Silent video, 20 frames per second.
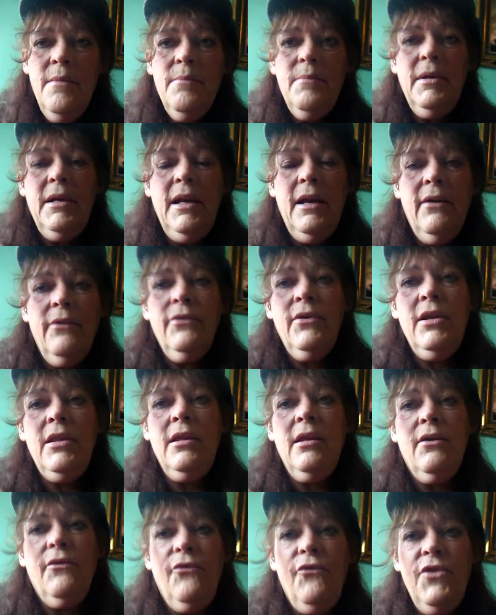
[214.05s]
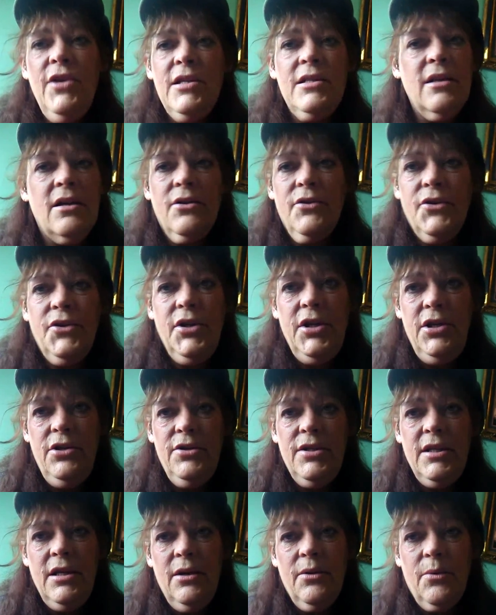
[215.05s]
But everything physical that you
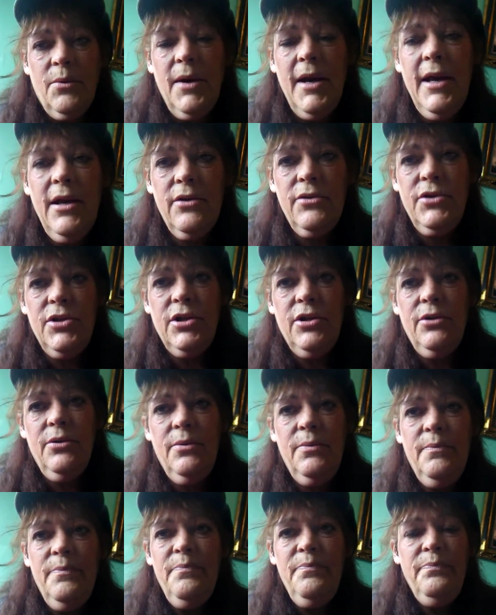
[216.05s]
see around you